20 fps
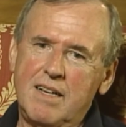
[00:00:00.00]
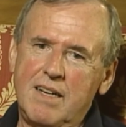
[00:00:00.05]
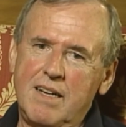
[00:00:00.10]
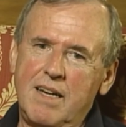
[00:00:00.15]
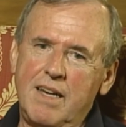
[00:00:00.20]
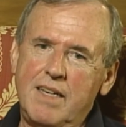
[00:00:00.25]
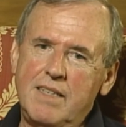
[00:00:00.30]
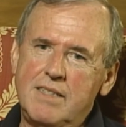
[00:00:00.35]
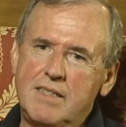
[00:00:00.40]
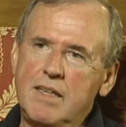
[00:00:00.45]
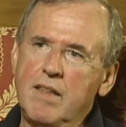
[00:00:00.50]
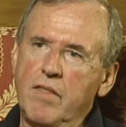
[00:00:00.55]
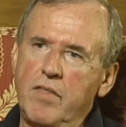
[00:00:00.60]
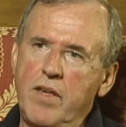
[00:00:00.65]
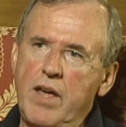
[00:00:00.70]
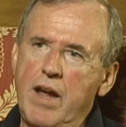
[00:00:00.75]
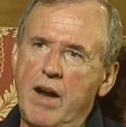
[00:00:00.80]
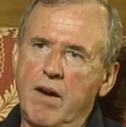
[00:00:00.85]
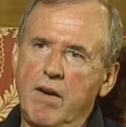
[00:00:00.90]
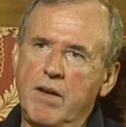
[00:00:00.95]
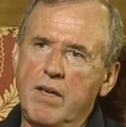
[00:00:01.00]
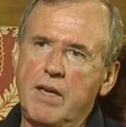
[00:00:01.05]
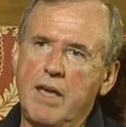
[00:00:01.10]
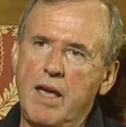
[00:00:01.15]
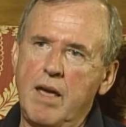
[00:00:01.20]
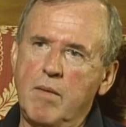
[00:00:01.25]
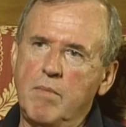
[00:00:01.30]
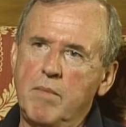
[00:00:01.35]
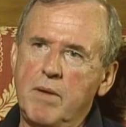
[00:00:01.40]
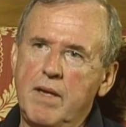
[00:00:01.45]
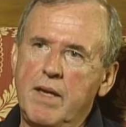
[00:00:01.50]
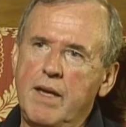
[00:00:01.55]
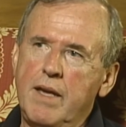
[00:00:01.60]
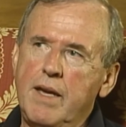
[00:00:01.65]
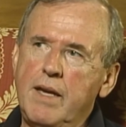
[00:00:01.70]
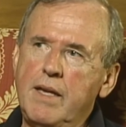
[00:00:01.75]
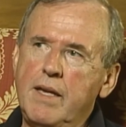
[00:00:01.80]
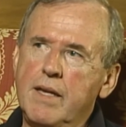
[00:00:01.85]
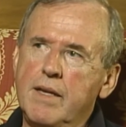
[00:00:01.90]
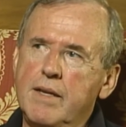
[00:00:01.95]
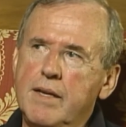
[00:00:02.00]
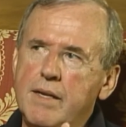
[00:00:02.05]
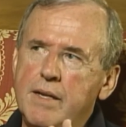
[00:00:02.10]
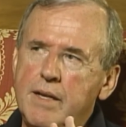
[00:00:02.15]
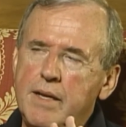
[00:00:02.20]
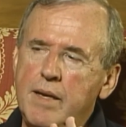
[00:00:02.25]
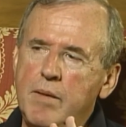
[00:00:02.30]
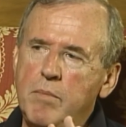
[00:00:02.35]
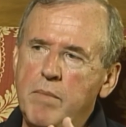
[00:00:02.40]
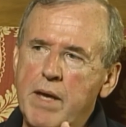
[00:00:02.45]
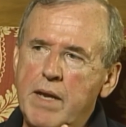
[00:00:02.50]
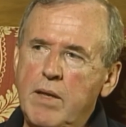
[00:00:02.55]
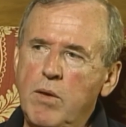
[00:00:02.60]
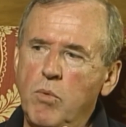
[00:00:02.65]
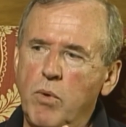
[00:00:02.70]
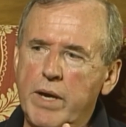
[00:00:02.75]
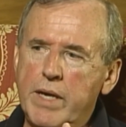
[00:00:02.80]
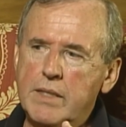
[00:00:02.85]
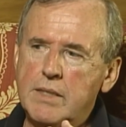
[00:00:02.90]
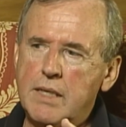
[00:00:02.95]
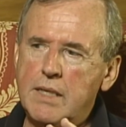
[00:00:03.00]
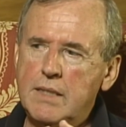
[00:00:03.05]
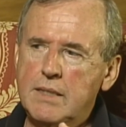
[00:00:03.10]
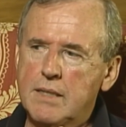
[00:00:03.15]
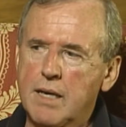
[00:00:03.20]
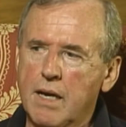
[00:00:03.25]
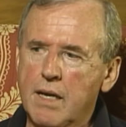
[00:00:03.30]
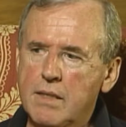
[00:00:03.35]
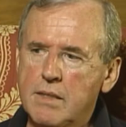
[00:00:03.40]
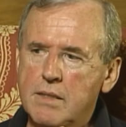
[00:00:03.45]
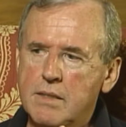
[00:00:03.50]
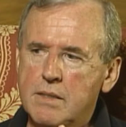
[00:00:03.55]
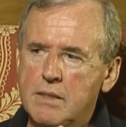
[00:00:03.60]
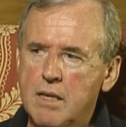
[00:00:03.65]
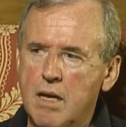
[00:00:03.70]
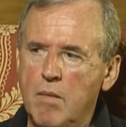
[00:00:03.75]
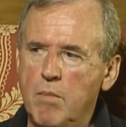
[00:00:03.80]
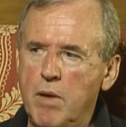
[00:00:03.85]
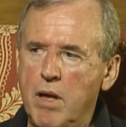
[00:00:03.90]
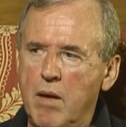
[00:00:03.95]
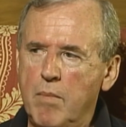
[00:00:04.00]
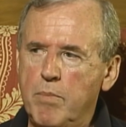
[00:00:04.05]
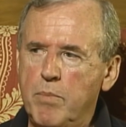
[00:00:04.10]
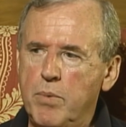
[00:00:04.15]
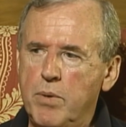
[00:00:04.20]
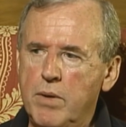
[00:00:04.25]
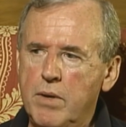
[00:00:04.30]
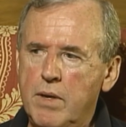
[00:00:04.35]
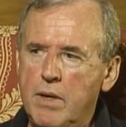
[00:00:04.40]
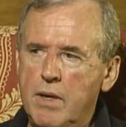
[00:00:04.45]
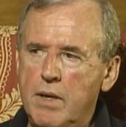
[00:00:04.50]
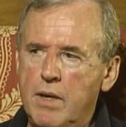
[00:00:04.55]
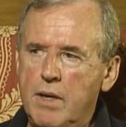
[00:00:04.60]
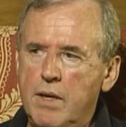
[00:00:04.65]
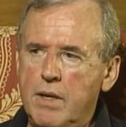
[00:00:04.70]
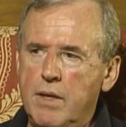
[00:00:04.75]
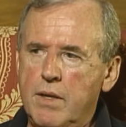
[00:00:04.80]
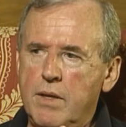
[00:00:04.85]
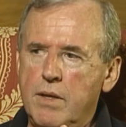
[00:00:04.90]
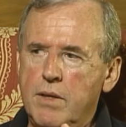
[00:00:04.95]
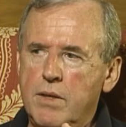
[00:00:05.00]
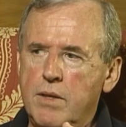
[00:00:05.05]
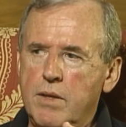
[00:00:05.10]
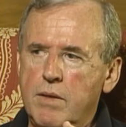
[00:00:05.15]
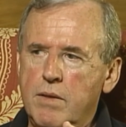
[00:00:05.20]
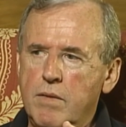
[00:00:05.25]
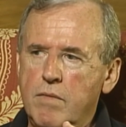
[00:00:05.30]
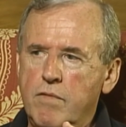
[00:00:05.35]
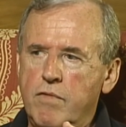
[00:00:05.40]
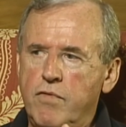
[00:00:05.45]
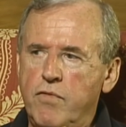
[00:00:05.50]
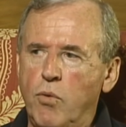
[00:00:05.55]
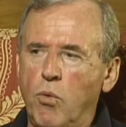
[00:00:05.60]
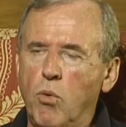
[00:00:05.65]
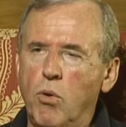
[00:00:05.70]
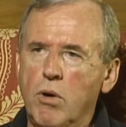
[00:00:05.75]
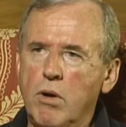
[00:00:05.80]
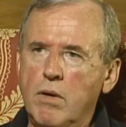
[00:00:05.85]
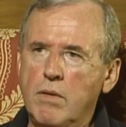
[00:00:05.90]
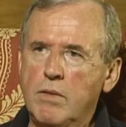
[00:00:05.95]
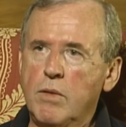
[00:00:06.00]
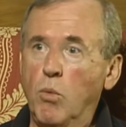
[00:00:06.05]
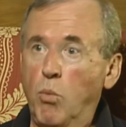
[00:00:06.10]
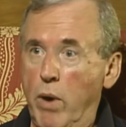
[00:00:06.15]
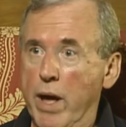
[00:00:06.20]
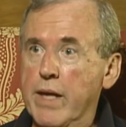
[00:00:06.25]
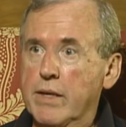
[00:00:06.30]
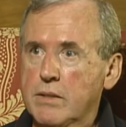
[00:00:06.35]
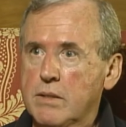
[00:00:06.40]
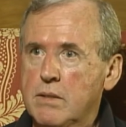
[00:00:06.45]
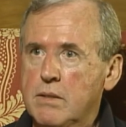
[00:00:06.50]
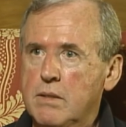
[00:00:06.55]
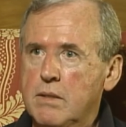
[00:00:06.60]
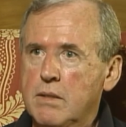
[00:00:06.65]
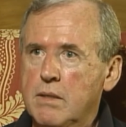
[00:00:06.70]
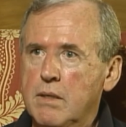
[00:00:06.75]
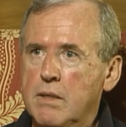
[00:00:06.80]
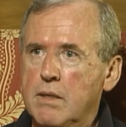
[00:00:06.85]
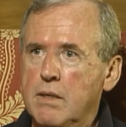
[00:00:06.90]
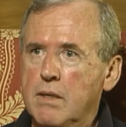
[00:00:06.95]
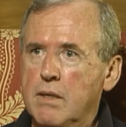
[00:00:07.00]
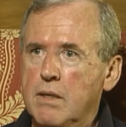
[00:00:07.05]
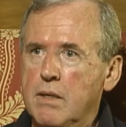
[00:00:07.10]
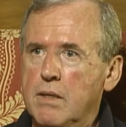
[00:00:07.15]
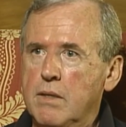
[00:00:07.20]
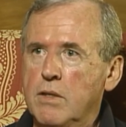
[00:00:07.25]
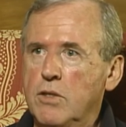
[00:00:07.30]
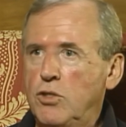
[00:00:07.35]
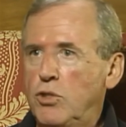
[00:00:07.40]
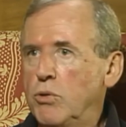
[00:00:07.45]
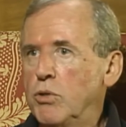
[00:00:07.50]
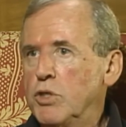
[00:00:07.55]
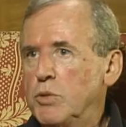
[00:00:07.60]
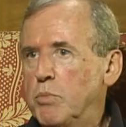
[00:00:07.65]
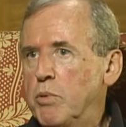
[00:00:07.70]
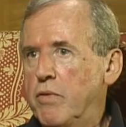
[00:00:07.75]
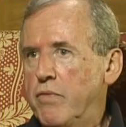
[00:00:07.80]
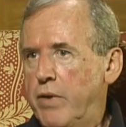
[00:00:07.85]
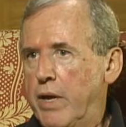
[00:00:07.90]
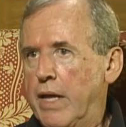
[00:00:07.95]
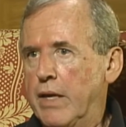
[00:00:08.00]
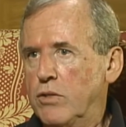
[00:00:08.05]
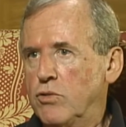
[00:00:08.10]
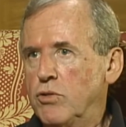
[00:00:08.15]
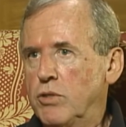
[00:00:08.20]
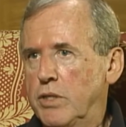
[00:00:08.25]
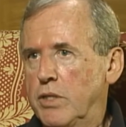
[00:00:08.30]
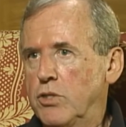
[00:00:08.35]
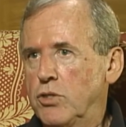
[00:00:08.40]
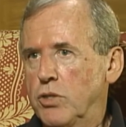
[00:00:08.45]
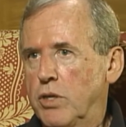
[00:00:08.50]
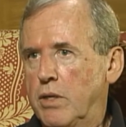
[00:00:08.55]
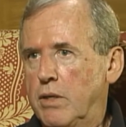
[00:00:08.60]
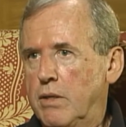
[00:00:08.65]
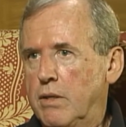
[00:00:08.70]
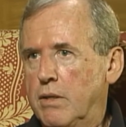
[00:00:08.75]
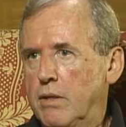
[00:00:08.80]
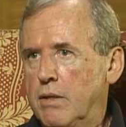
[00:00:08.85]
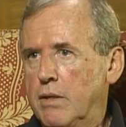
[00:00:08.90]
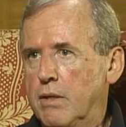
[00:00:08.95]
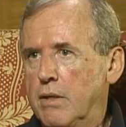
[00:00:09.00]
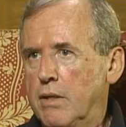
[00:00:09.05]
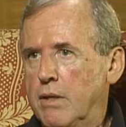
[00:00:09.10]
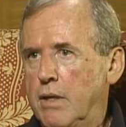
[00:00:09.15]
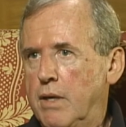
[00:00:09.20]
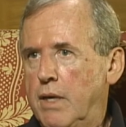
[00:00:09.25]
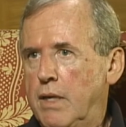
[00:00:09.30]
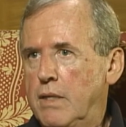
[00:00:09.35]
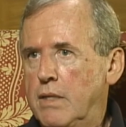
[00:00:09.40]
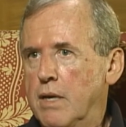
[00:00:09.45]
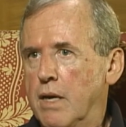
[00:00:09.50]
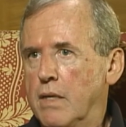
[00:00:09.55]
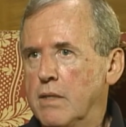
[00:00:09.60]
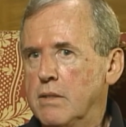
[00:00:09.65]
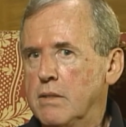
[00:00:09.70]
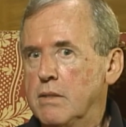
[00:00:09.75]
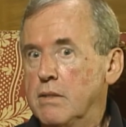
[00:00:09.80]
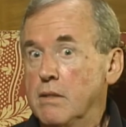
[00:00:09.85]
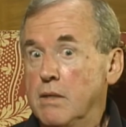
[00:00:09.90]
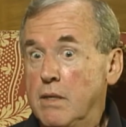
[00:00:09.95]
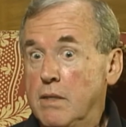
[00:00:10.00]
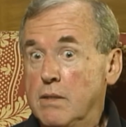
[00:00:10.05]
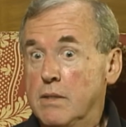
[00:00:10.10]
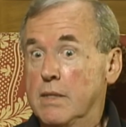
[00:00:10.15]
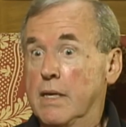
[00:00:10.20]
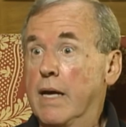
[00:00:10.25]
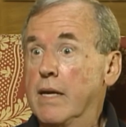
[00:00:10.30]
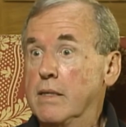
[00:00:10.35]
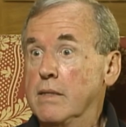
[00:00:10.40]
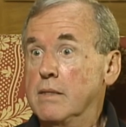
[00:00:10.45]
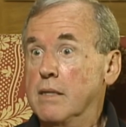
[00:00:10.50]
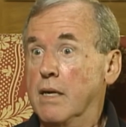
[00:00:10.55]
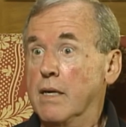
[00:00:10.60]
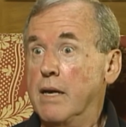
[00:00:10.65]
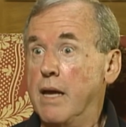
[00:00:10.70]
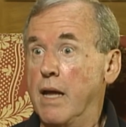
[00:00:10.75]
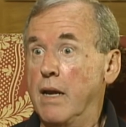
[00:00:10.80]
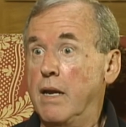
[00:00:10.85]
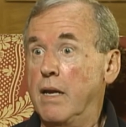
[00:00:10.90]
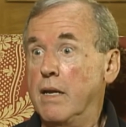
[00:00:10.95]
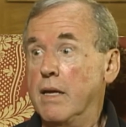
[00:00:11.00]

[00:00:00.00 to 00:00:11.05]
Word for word: he's still there. He can't. He in many ways he does sum up for the West, the Jewish prophetic tradition. He does, he says again and